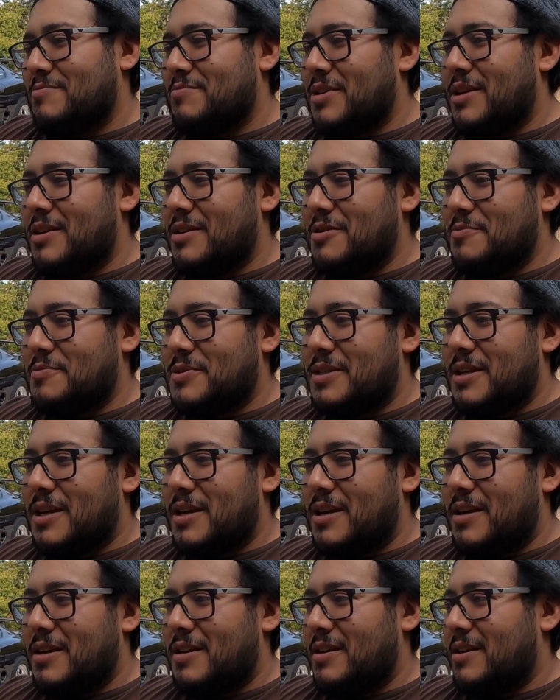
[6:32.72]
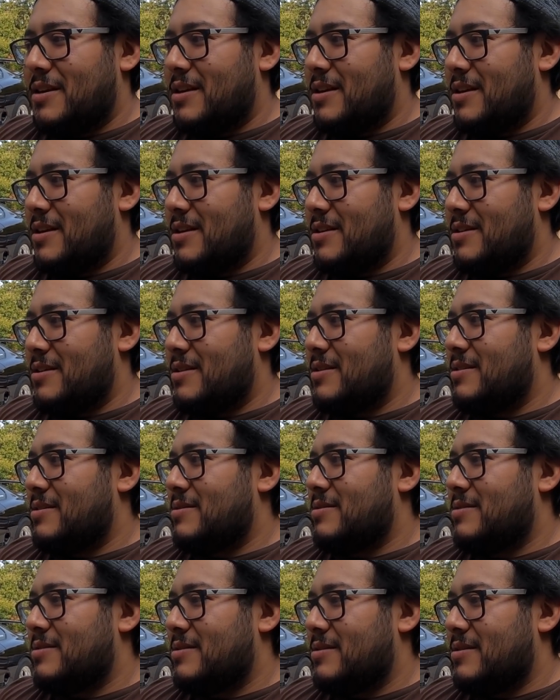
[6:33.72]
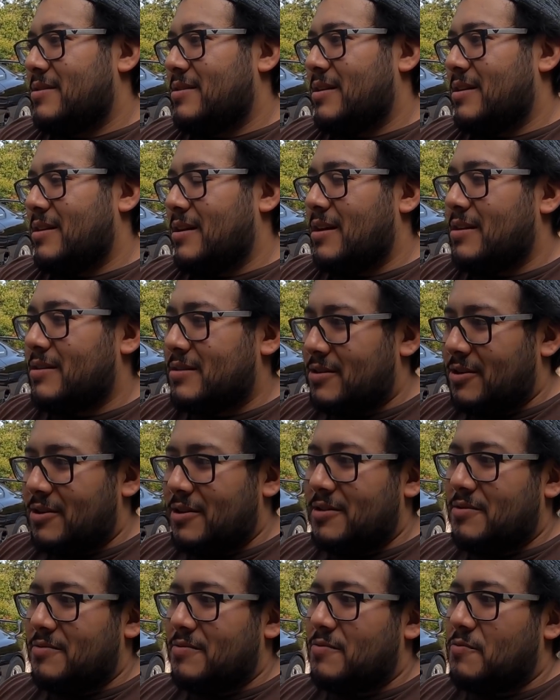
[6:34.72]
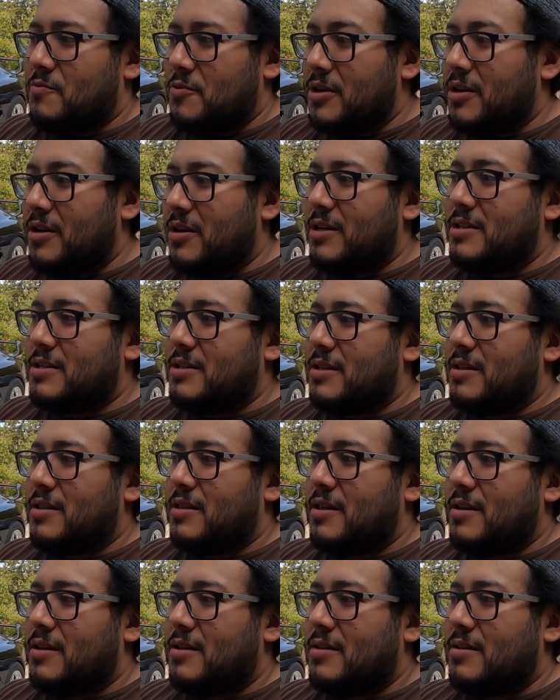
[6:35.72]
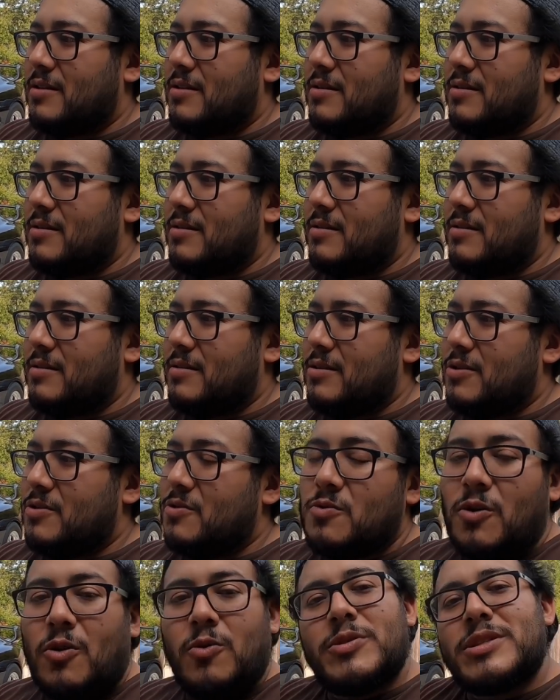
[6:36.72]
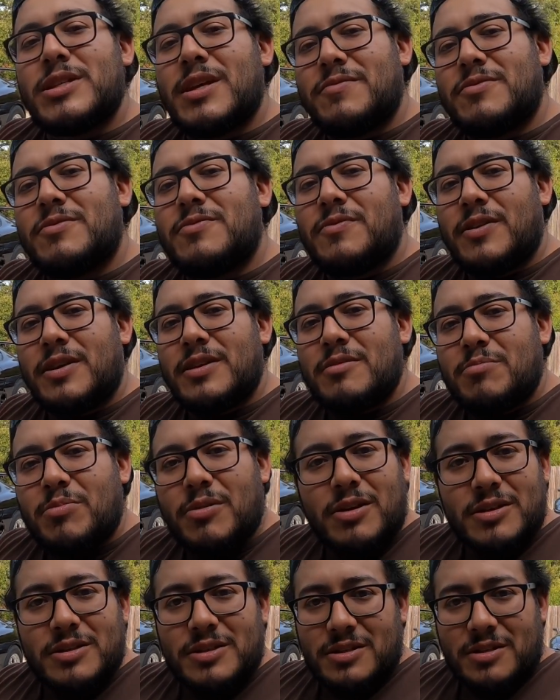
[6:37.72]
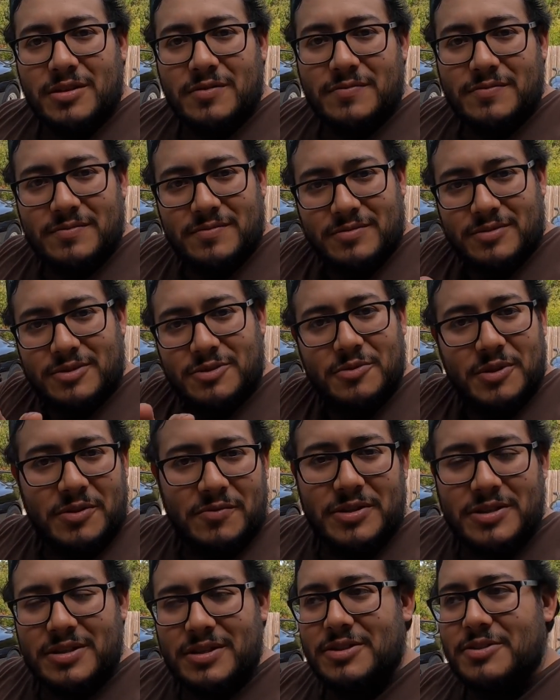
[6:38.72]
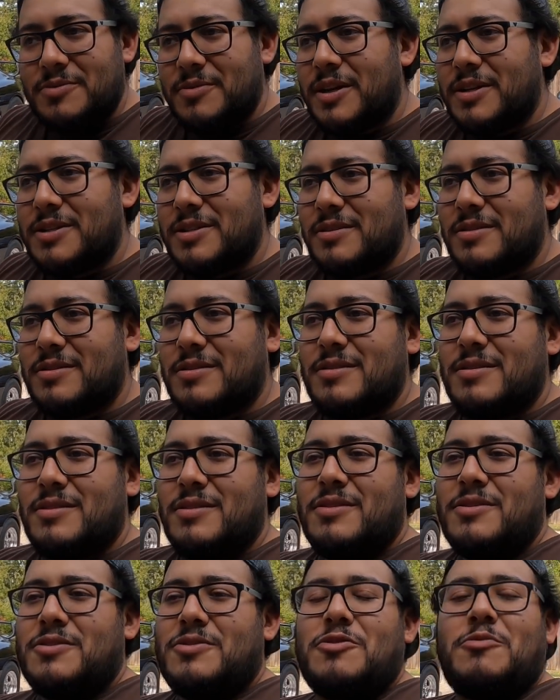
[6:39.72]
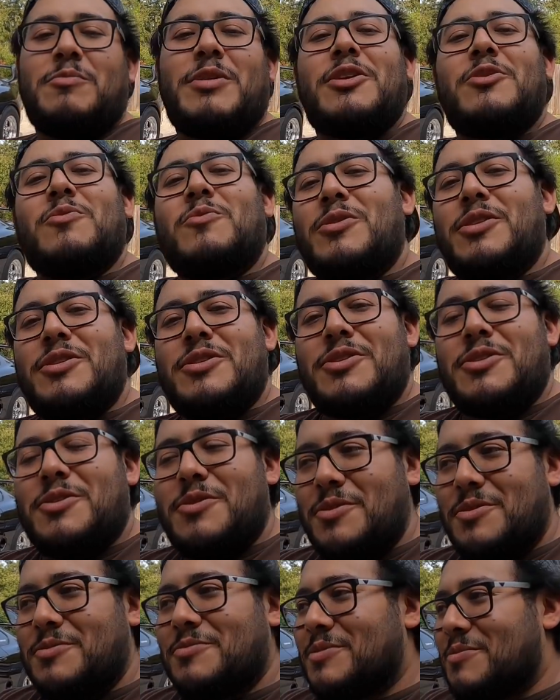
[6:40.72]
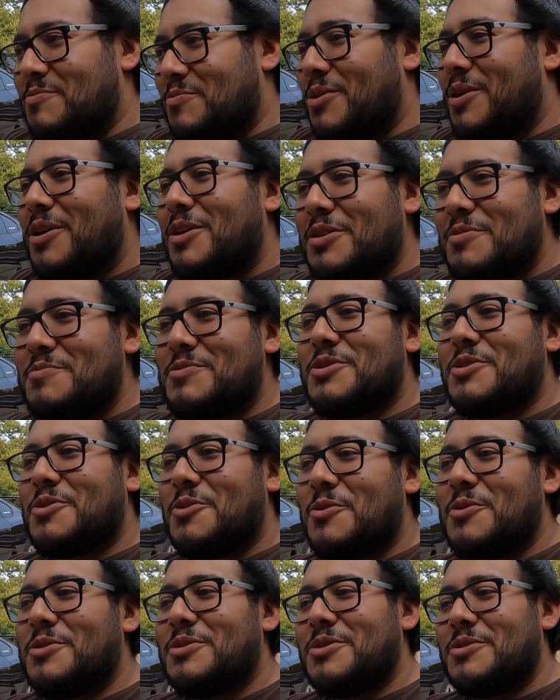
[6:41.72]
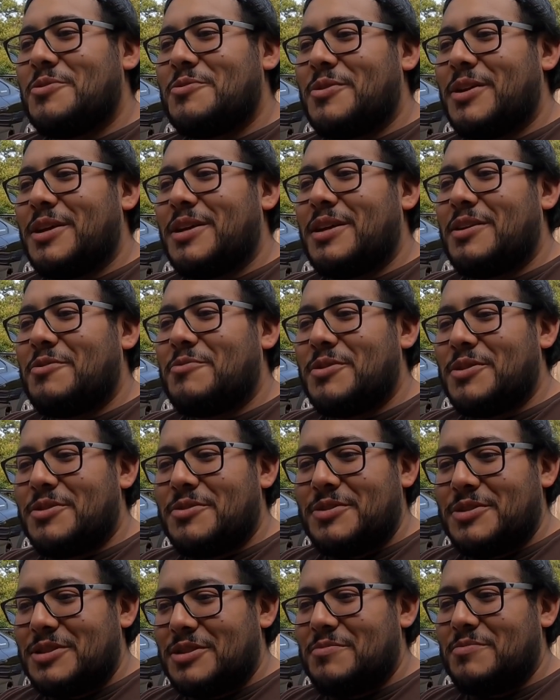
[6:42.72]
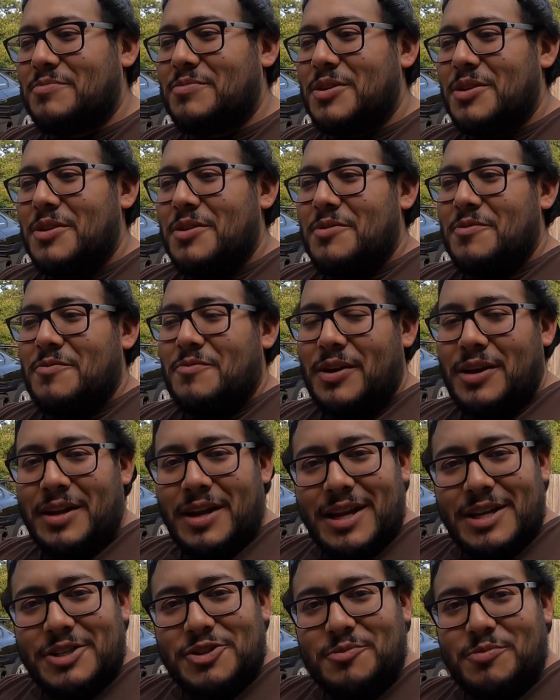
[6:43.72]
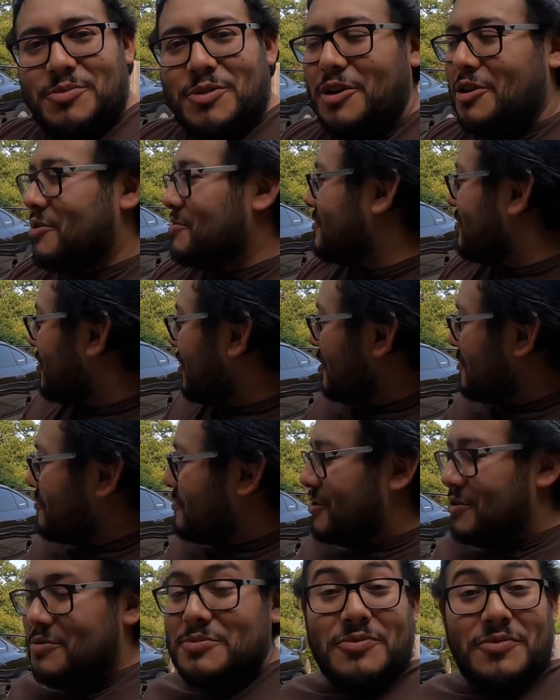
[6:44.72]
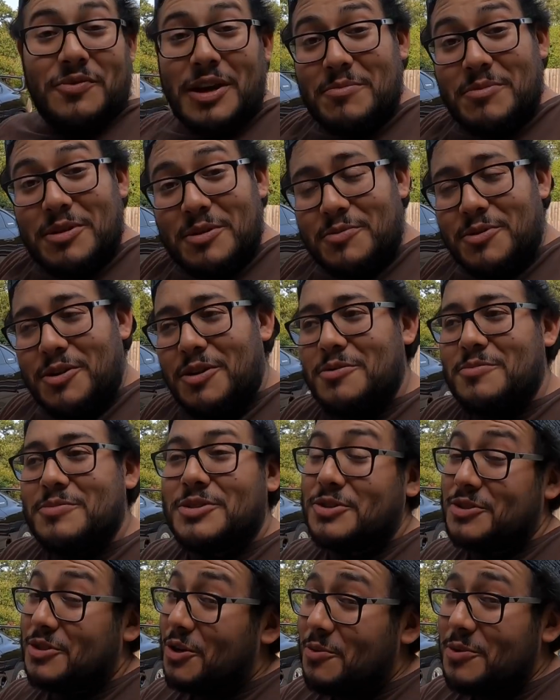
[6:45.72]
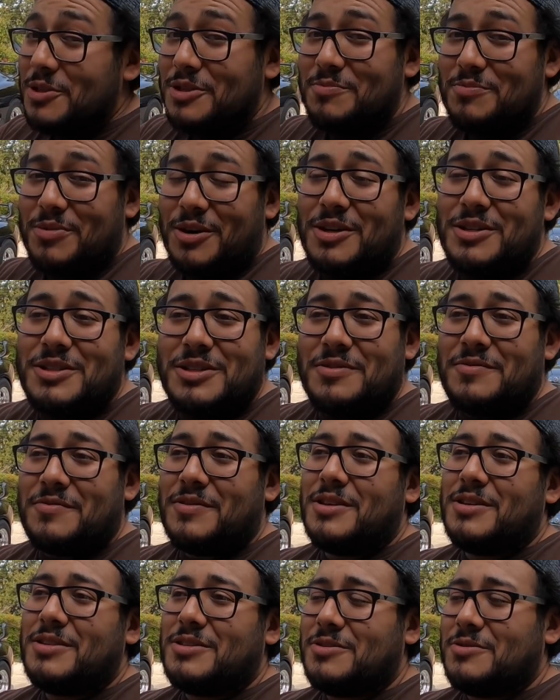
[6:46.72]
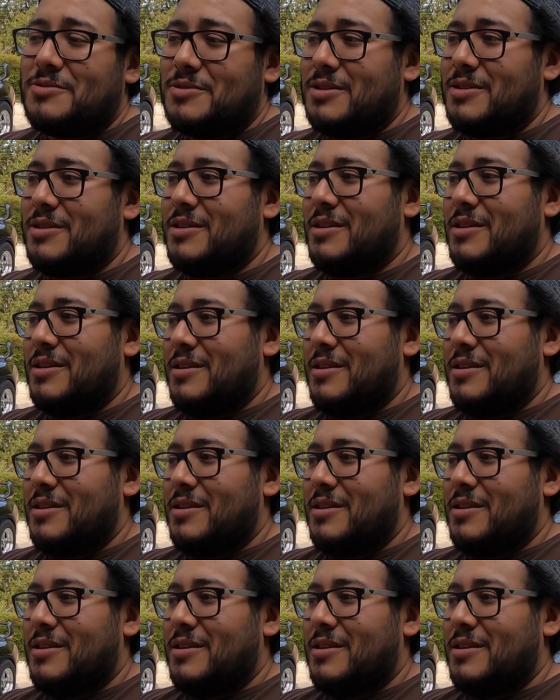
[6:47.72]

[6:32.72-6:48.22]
being upset, and I started realizing that you always have to find the positive to every situation. No matter what your problem you're going through right now, whether it's some financial problem, car problems, family problems, there's always a positive thing to it.